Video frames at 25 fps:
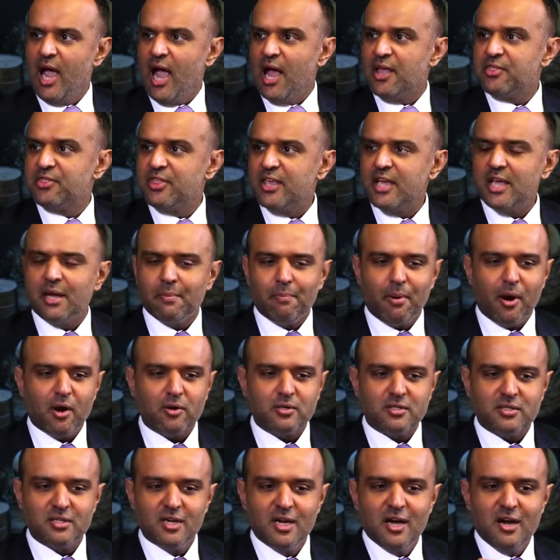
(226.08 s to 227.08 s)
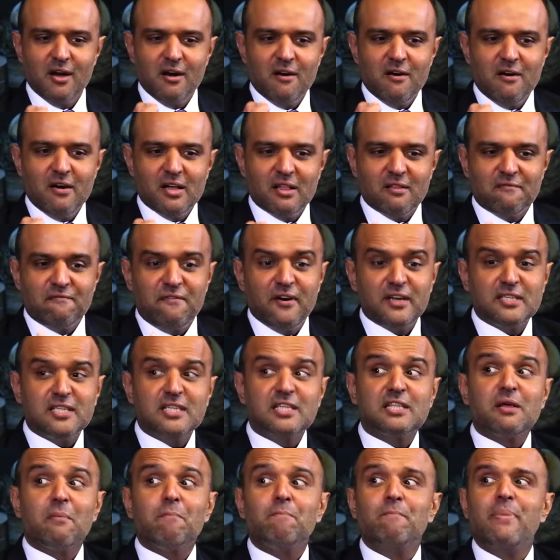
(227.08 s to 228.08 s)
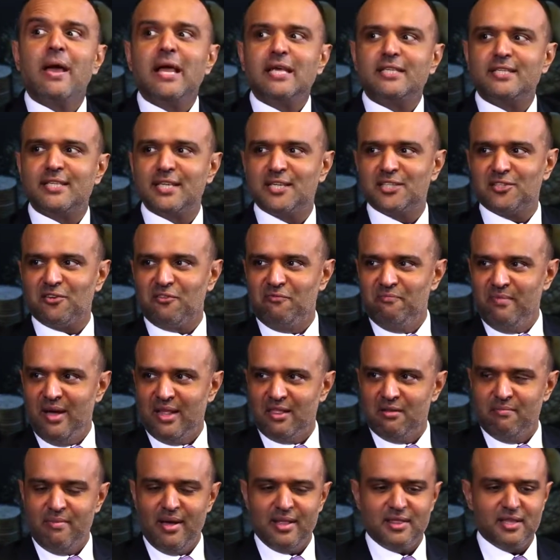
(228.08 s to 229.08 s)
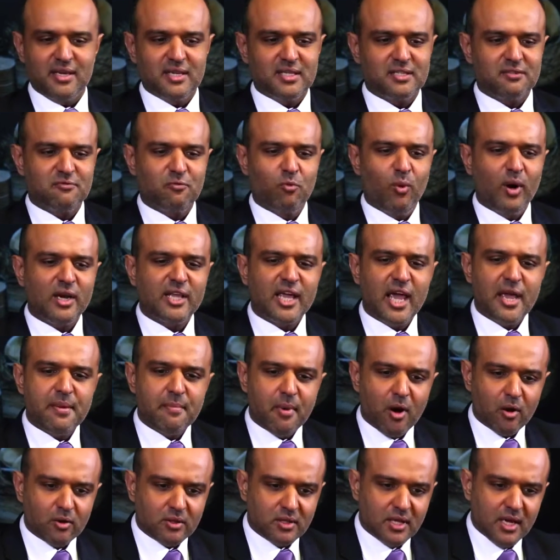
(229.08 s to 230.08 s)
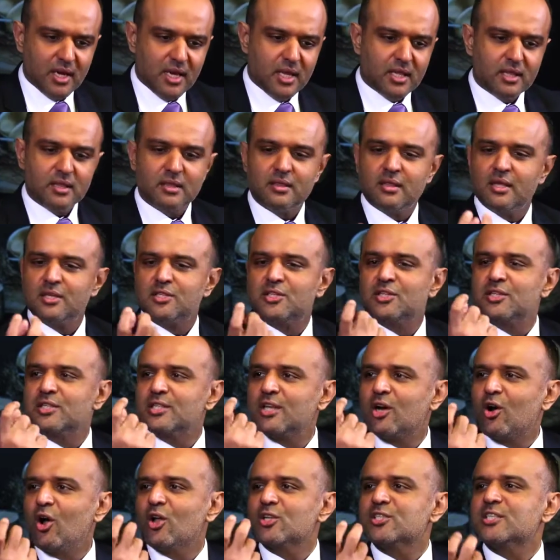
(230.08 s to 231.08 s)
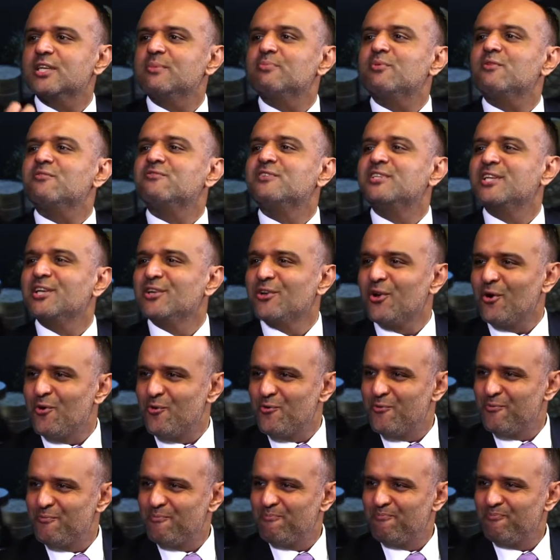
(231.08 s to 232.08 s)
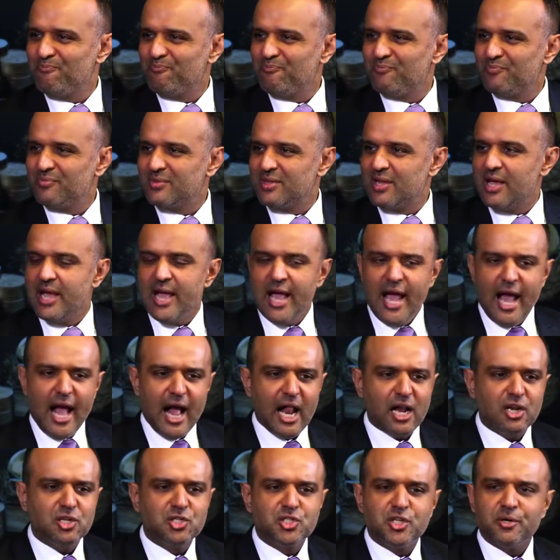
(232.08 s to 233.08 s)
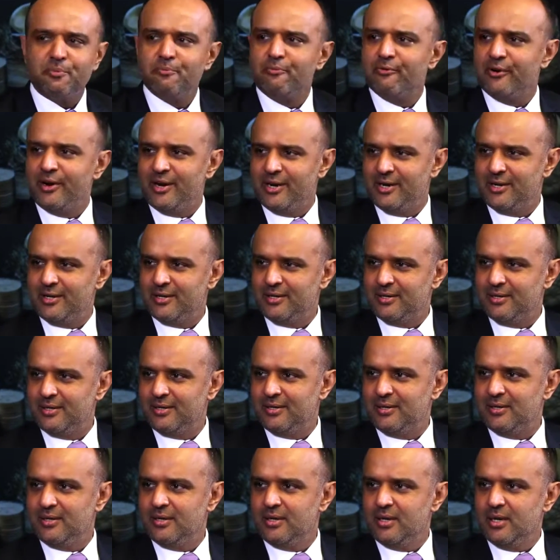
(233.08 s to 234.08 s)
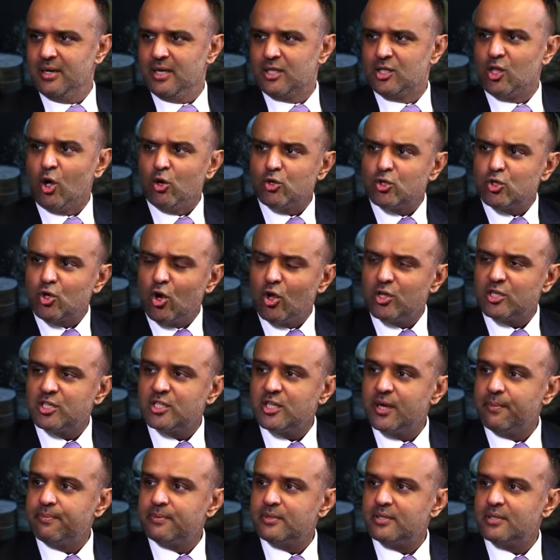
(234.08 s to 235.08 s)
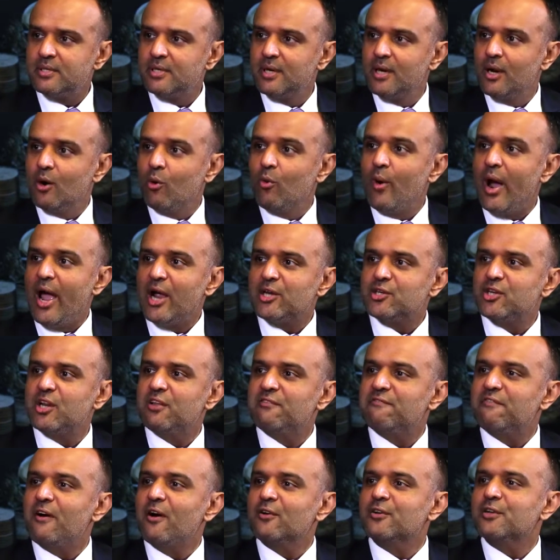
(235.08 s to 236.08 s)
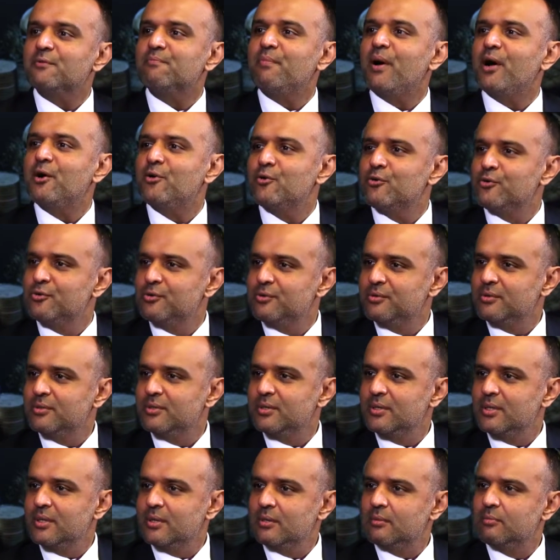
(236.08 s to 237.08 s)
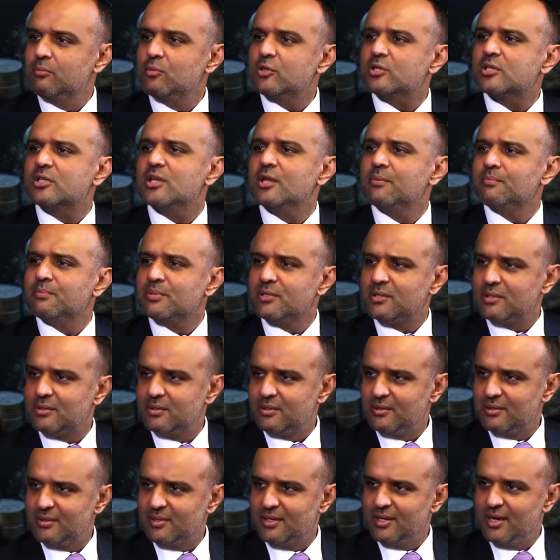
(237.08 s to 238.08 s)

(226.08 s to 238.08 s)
And think about, firstly, the basics of mathematics. What came out? The concept of zero, algebra. Those concepts were actually founded by who? Muslims.